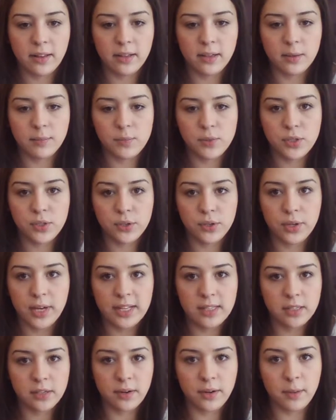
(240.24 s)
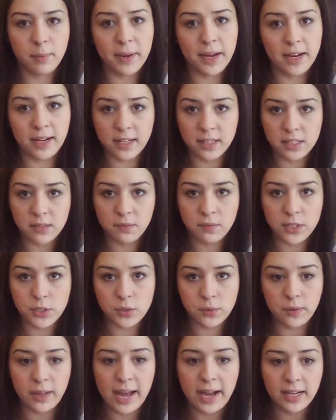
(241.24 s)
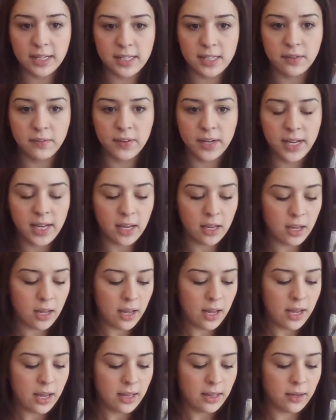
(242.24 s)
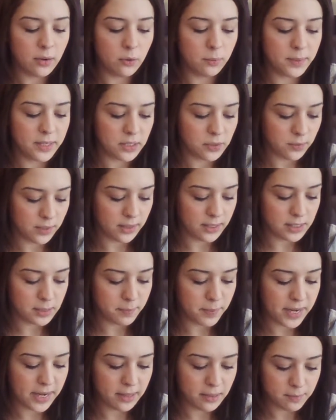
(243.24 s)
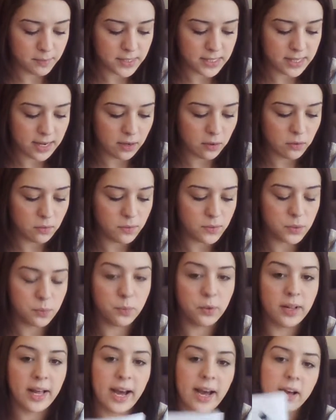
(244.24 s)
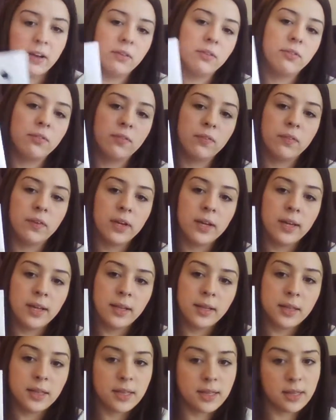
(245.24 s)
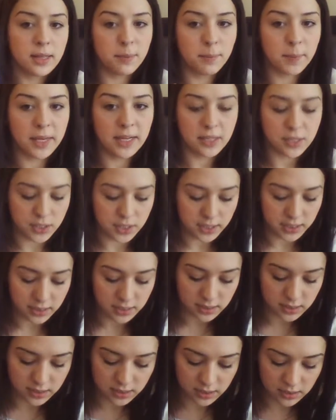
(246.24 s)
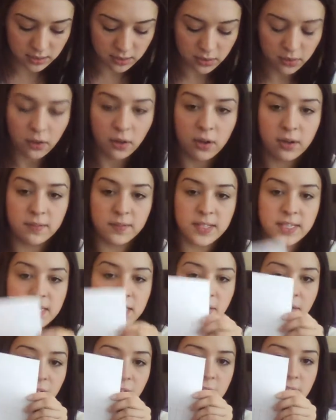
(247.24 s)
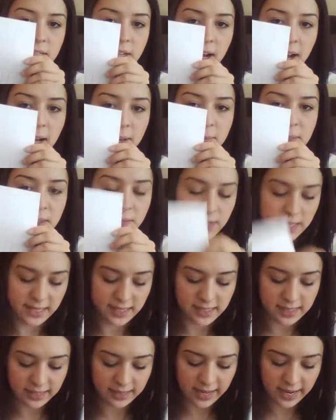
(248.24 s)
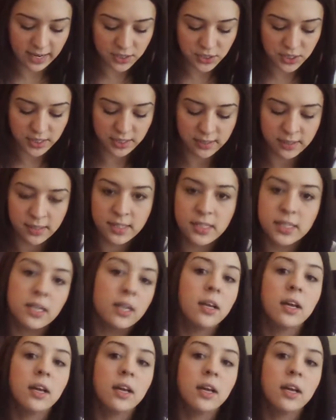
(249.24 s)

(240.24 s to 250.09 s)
them to, it's going to be an individual activity. They will be doing this by themselves. We'll have pictures of the different types of tessellations